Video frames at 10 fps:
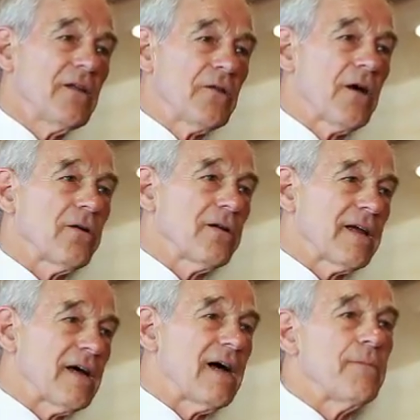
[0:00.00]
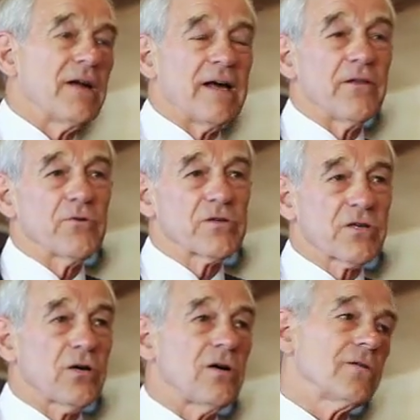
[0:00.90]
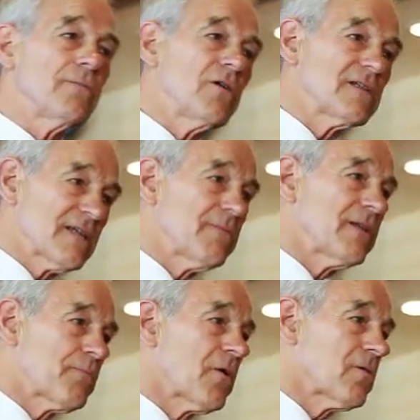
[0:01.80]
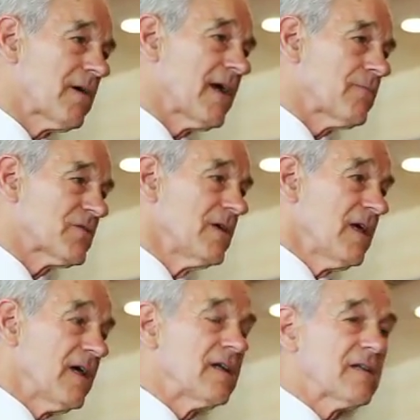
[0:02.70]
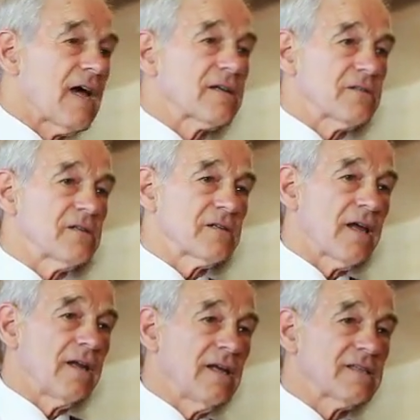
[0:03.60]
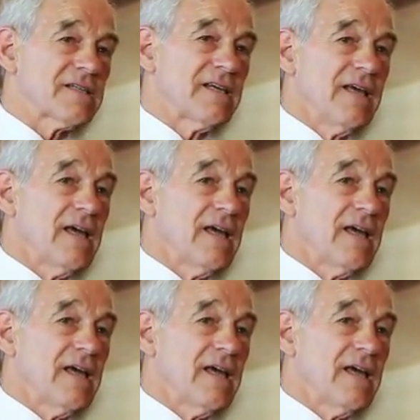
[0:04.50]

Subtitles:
not only I but others called him on some of the programs in Texas, and it's